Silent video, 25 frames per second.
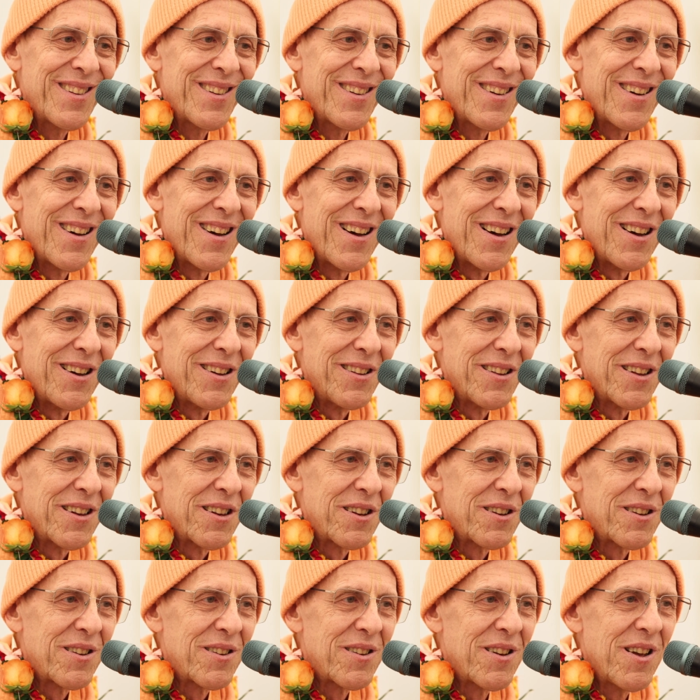They
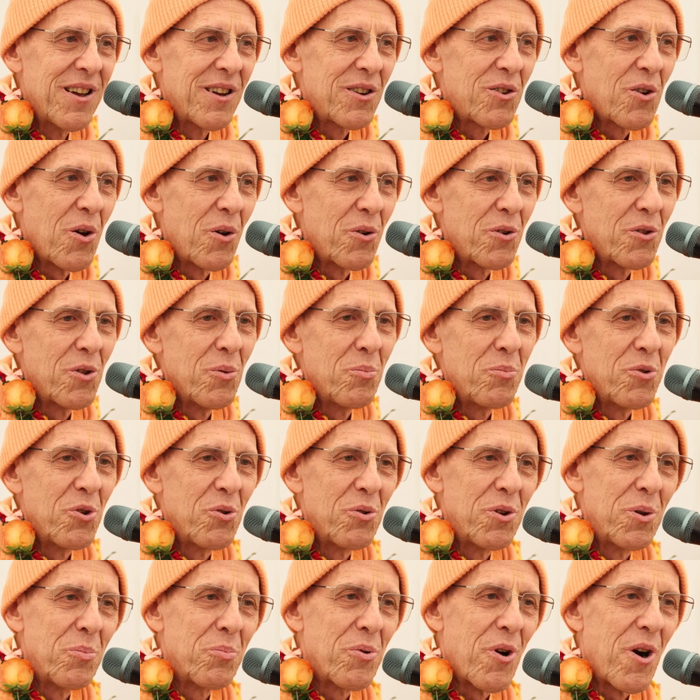go to the
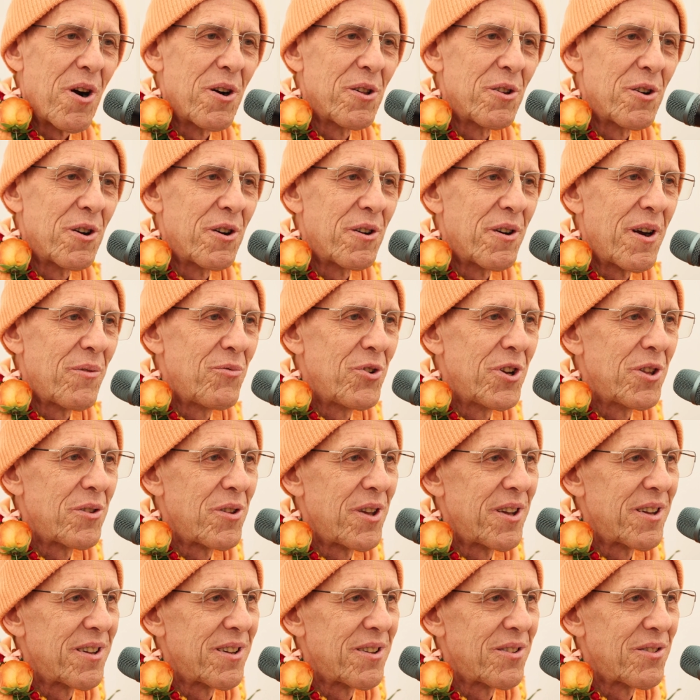beauty parlor,
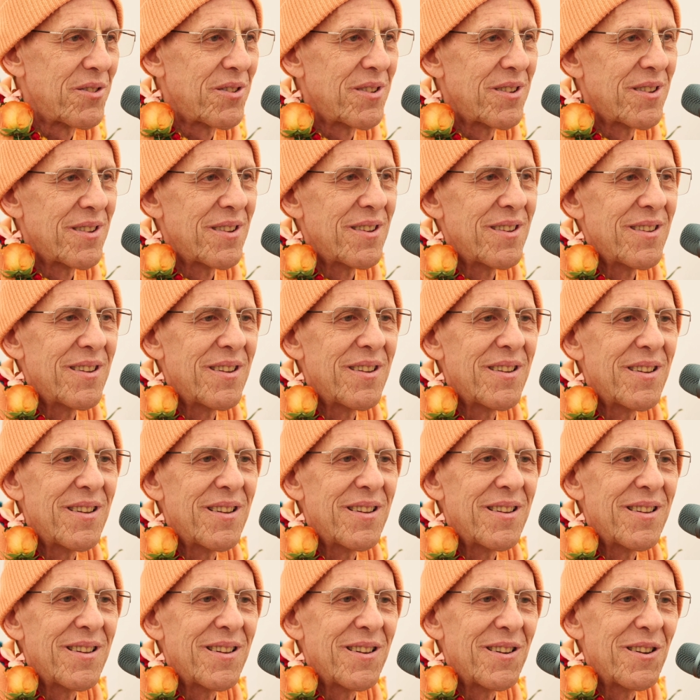everything is
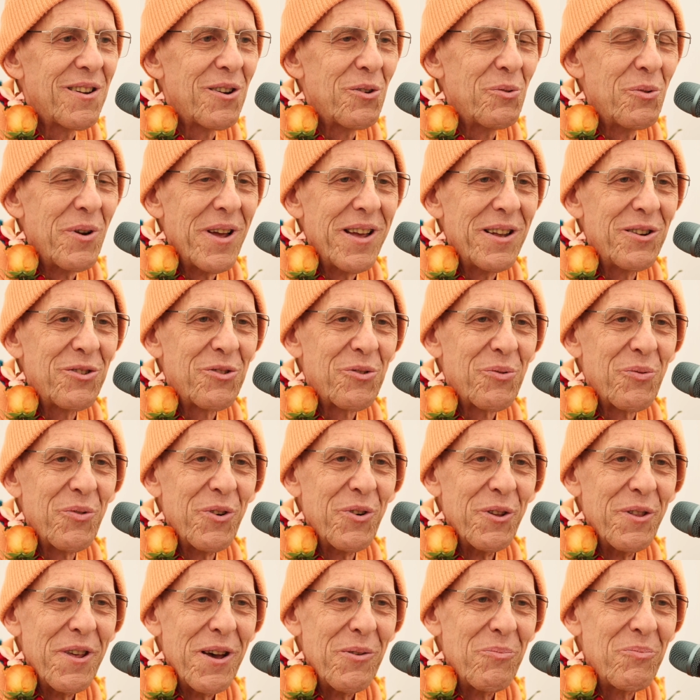arranged
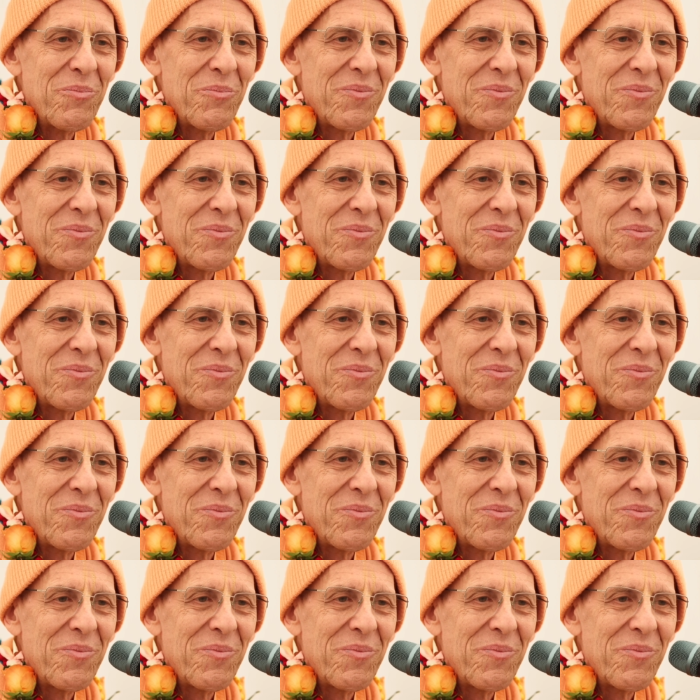for them.